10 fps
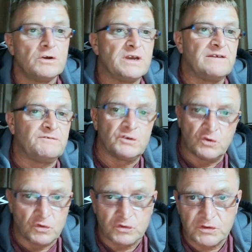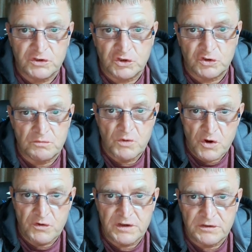If you go
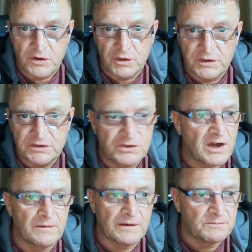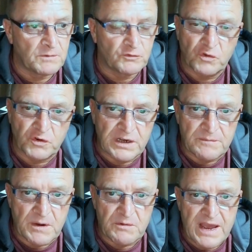Sumerian knowledge, no, I'm not talking
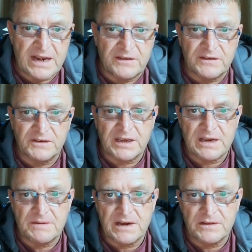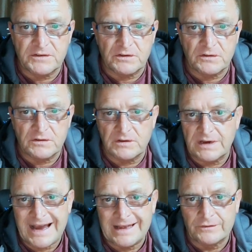about anything that came out of the
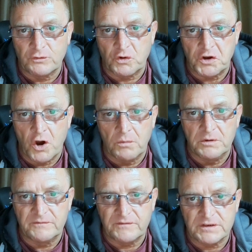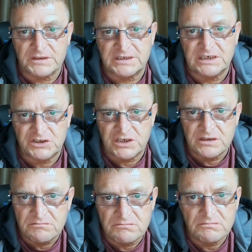hand or gob of Sitchin,
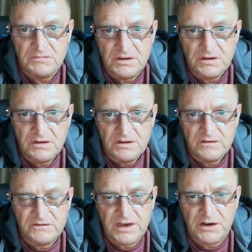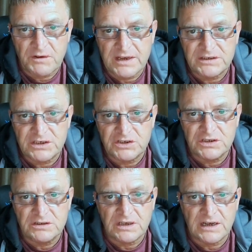Zachariah
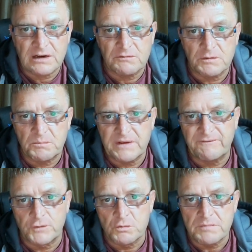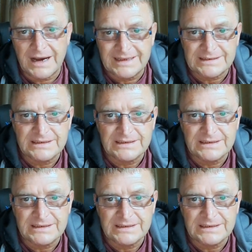Sitchin, the guy with a big fruit bat,